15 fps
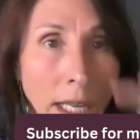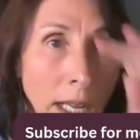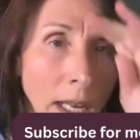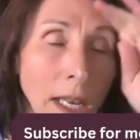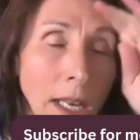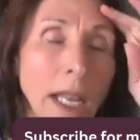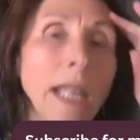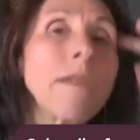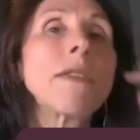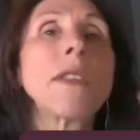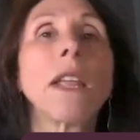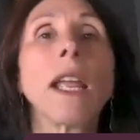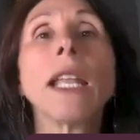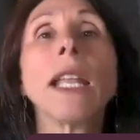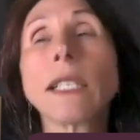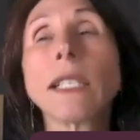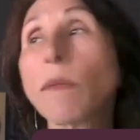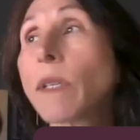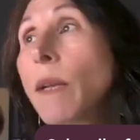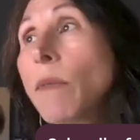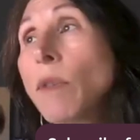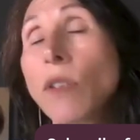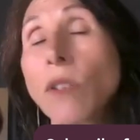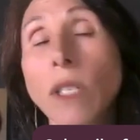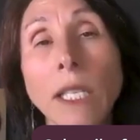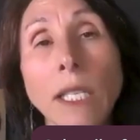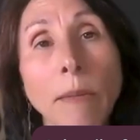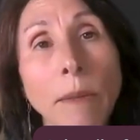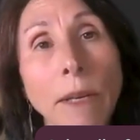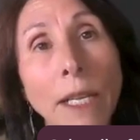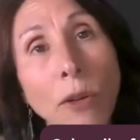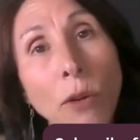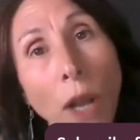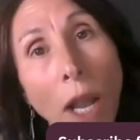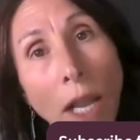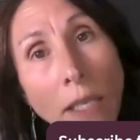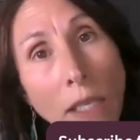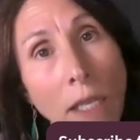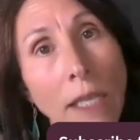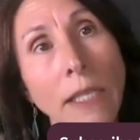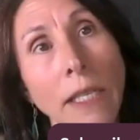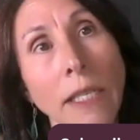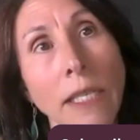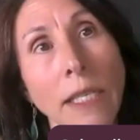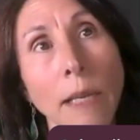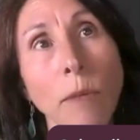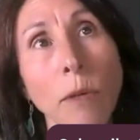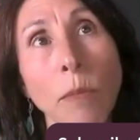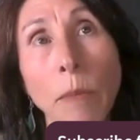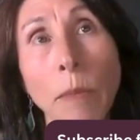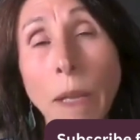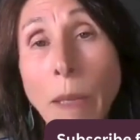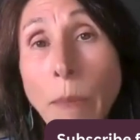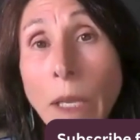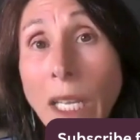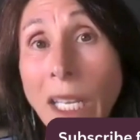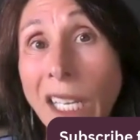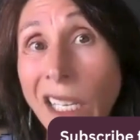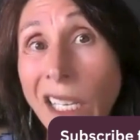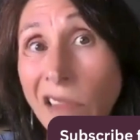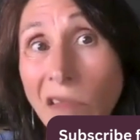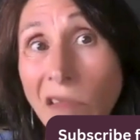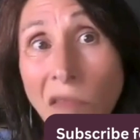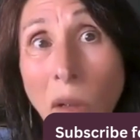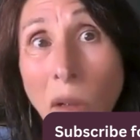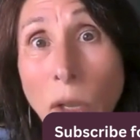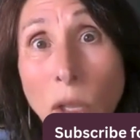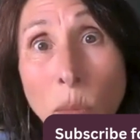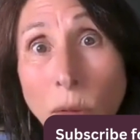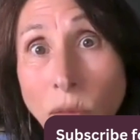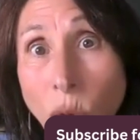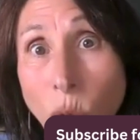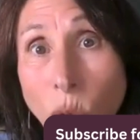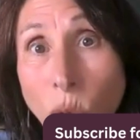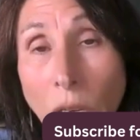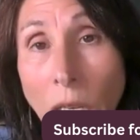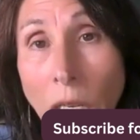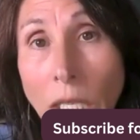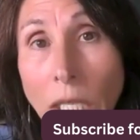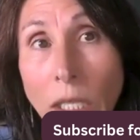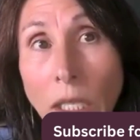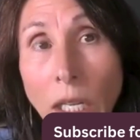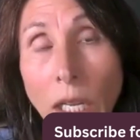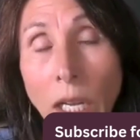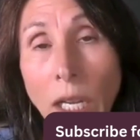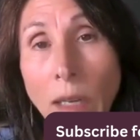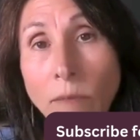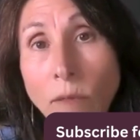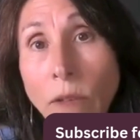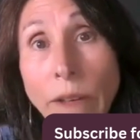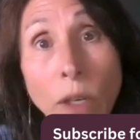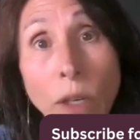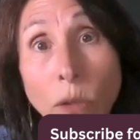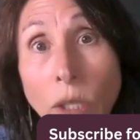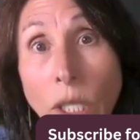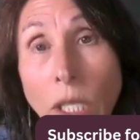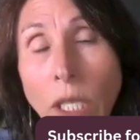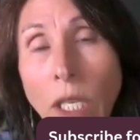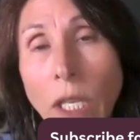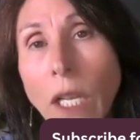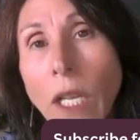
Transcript: And and sometimes you'll see somebody who has a license number, but maybe a month before it got revoked.